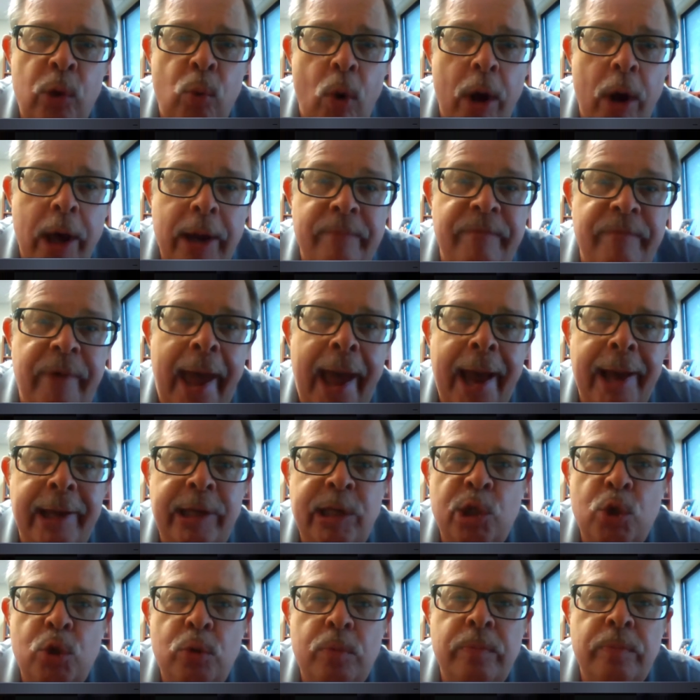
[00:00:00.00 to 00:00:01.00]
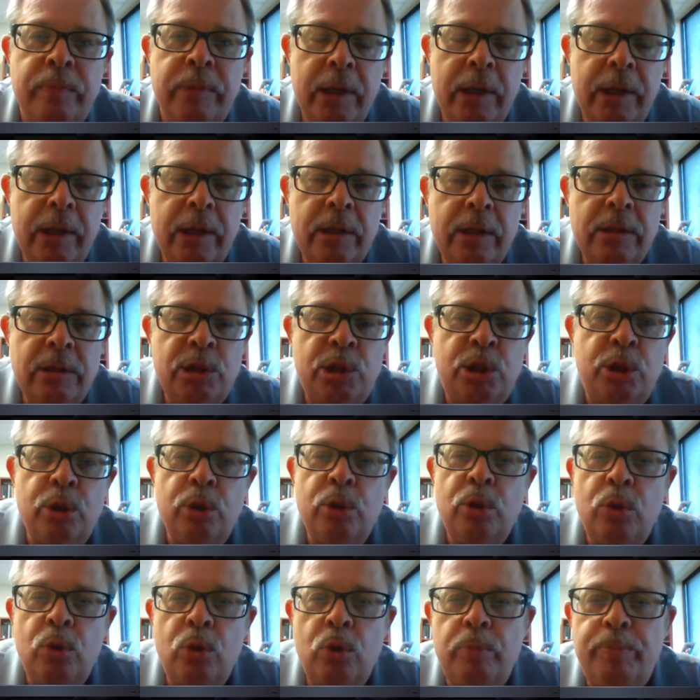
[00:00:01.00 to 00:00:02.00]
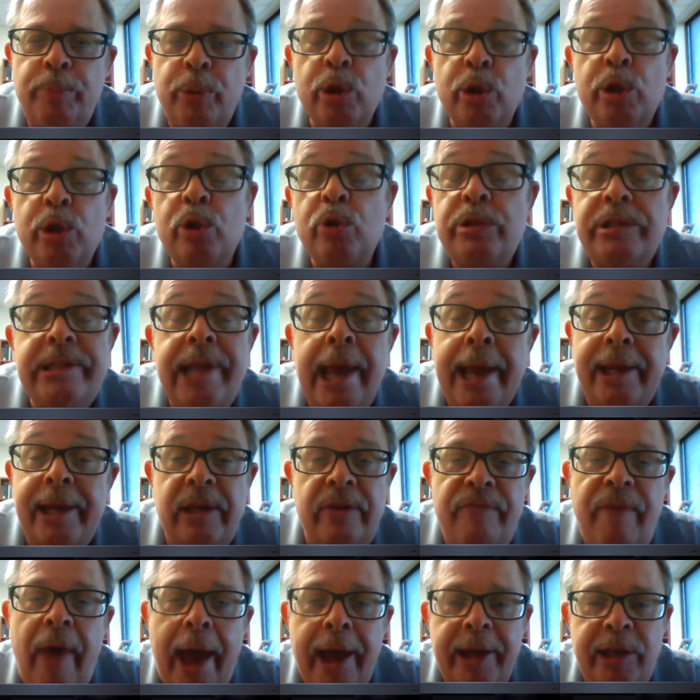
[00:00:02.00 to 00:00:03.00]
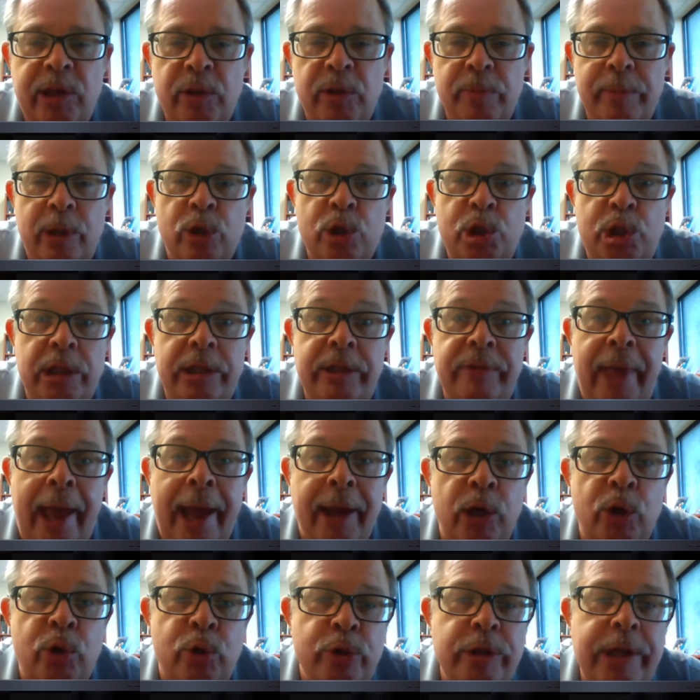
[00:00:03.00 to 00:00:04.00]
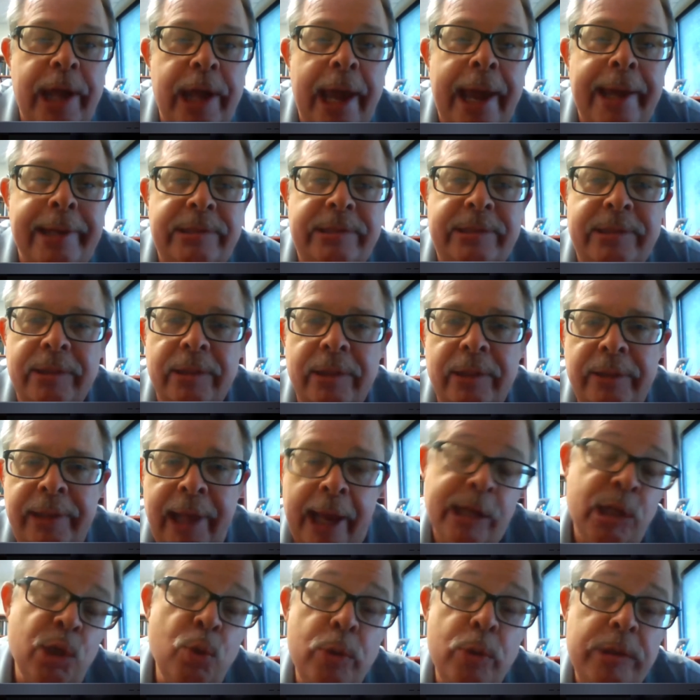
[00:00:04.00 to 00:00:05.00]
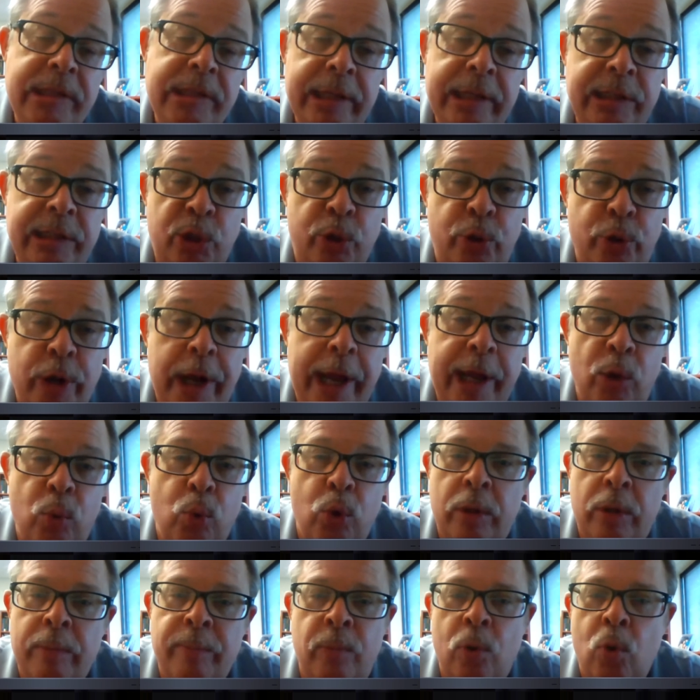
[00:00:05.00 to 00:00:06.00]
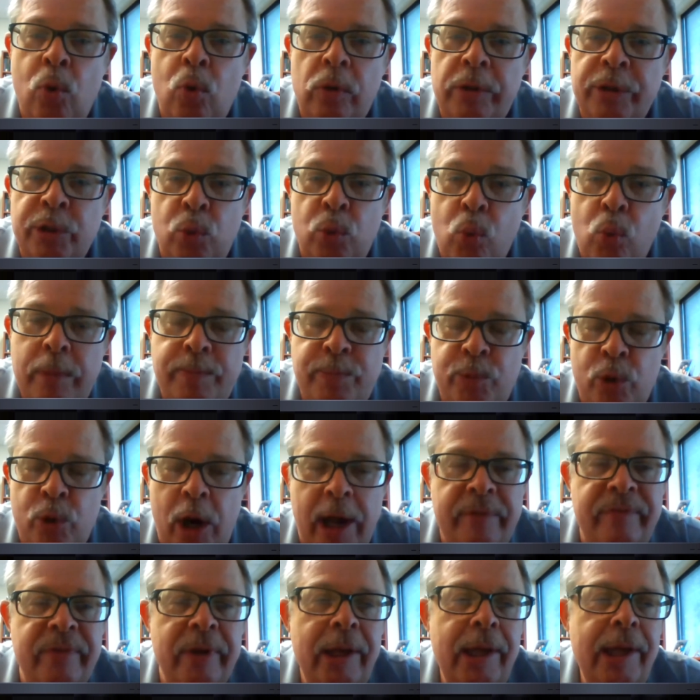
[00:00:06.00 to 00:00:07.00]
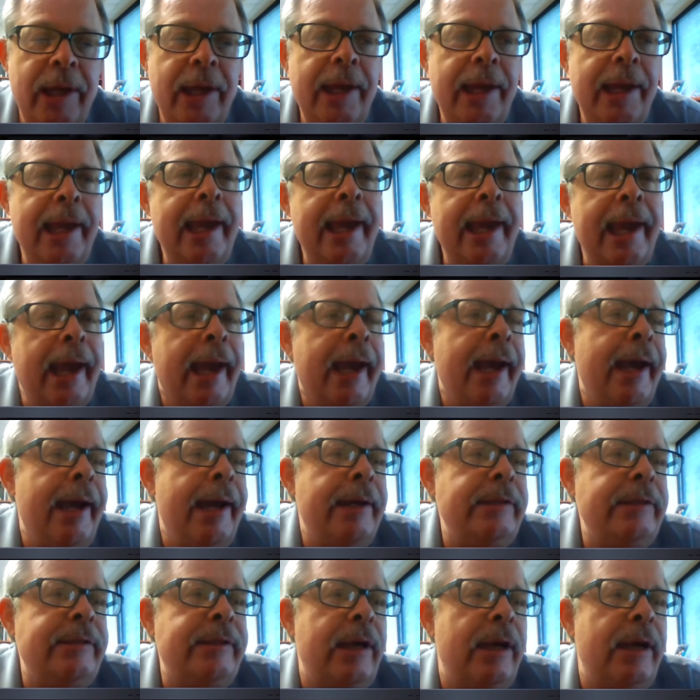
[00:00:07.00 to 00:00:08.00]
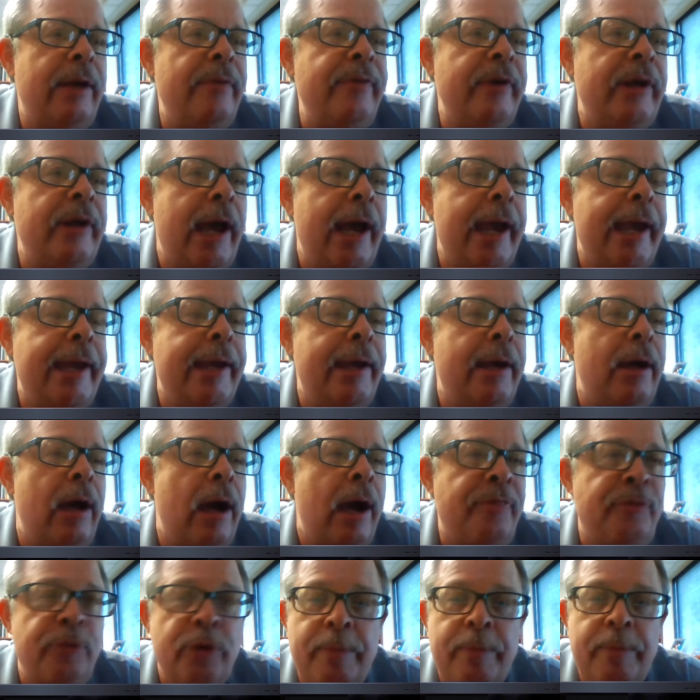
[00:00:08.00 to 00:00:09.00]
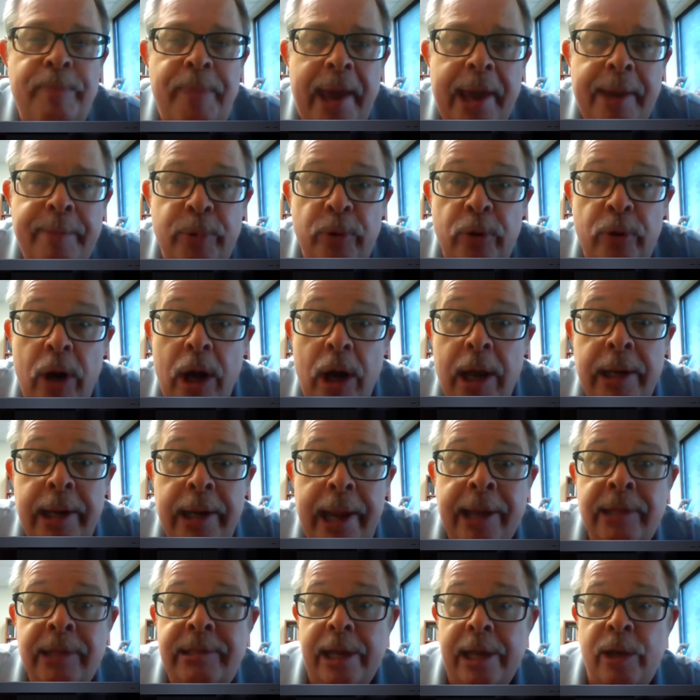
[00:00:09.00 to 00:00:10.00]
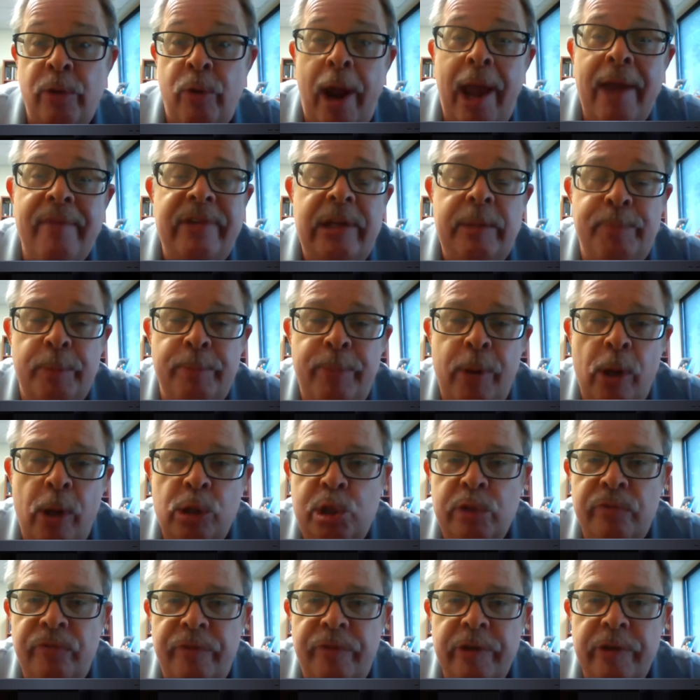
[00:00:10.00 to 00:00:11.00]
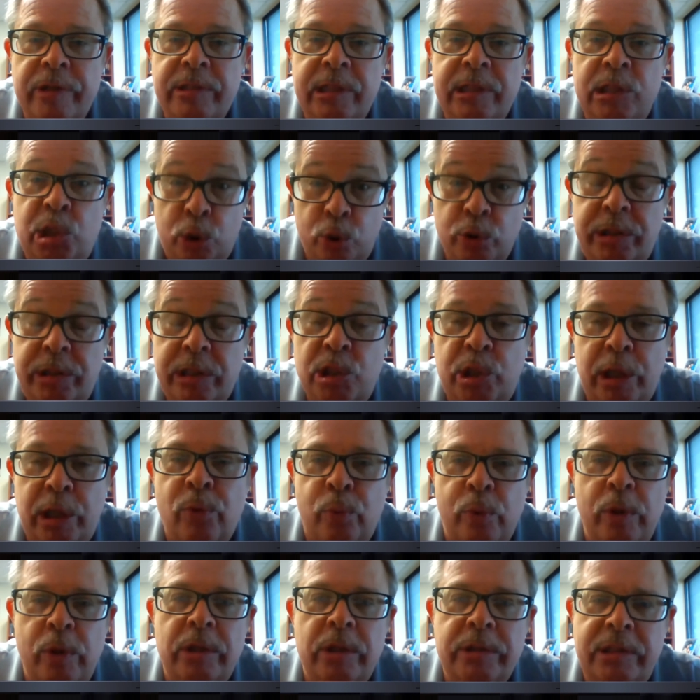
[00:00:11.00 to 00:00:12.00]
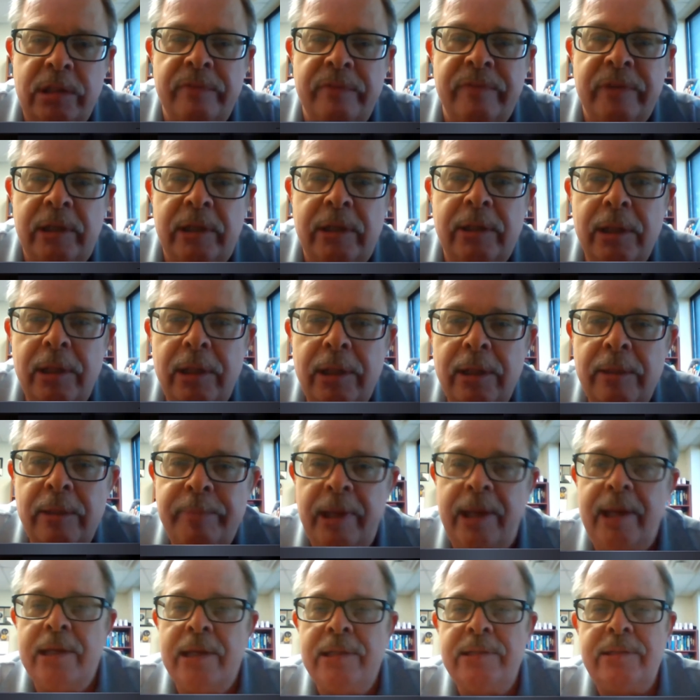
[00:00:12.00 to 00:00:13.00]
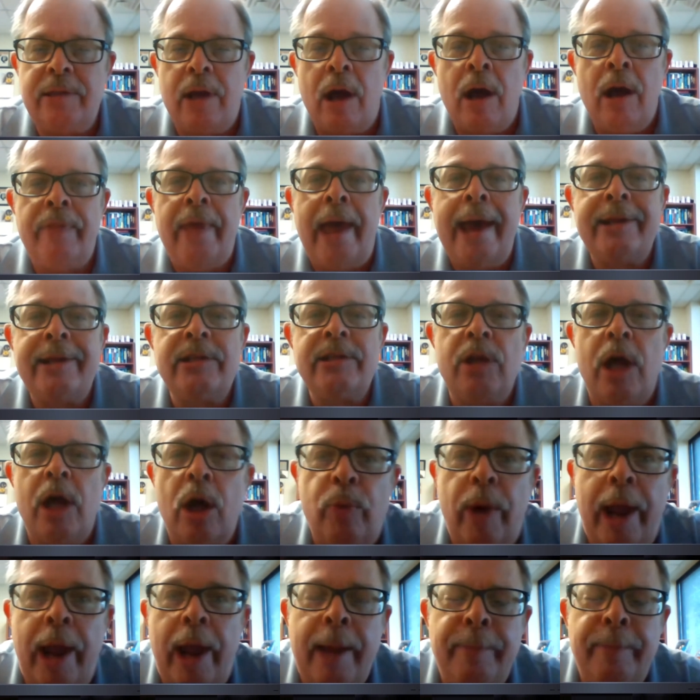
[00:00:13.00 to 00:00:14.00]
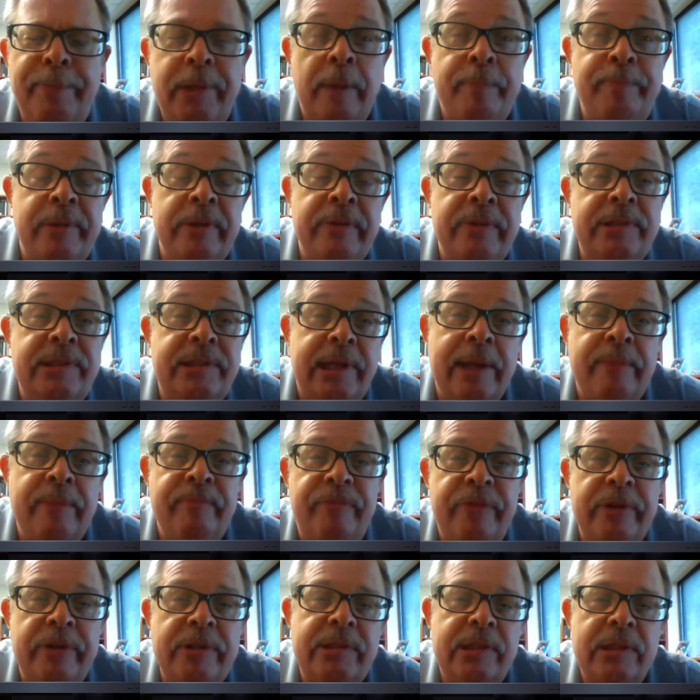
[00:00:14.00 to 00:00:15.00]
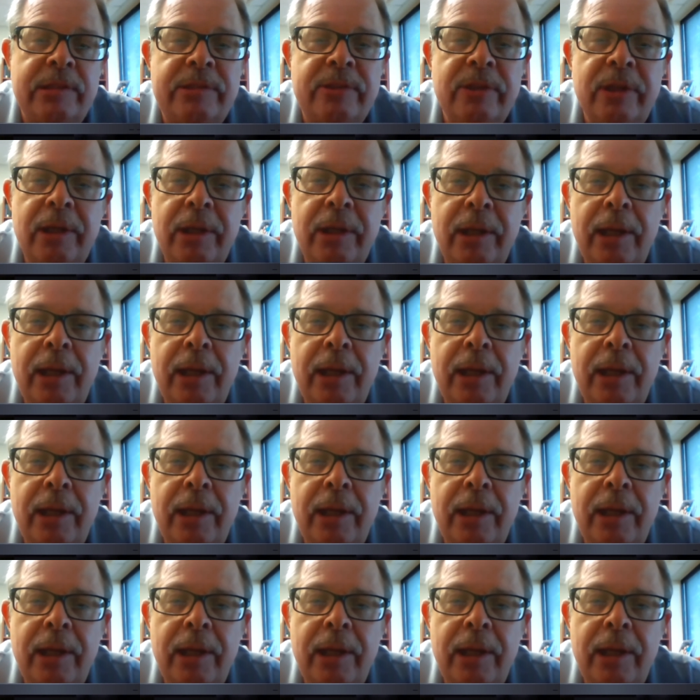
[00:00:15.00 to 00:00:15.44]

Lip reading: quantum vacuum to produce negative vacuum energy that you would need to create a wormhole in a warp drive. And then I authored a paper on anti-gravity propulsion physics using general relativity, because all that is all wrapped up into the same physics.